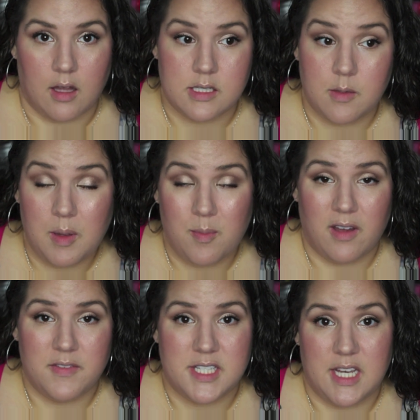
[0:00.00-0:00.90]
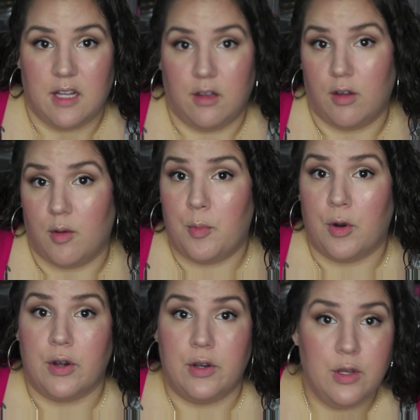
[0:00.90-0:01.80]
On some people I've seen it look
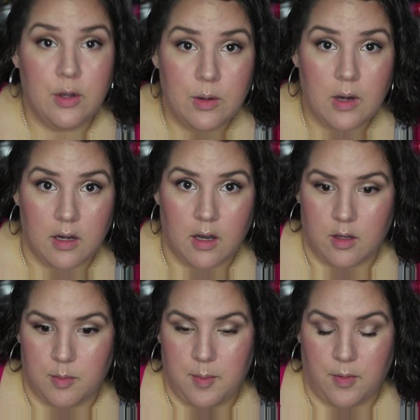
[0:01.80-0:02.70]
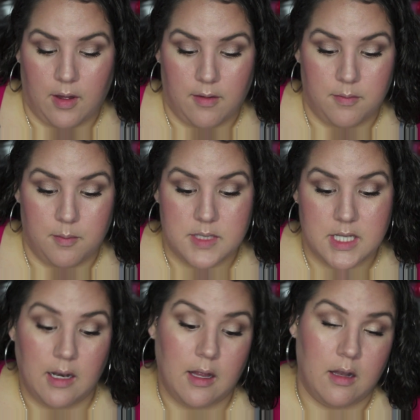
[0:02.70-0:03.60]
more nude, on other people I've
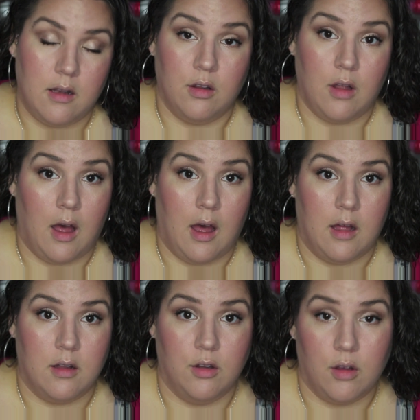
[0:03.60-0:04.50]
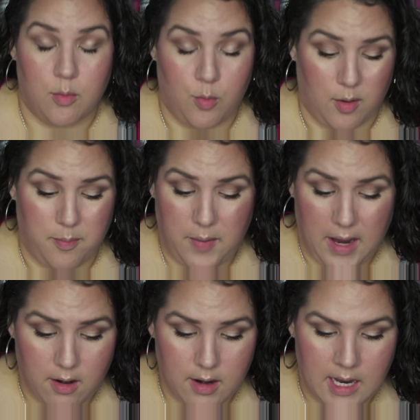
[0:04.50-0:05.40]
seen it look more
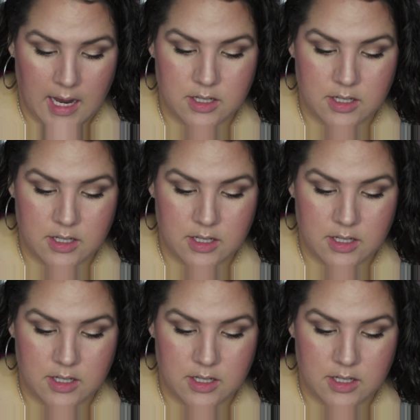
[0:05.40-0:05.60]
berry.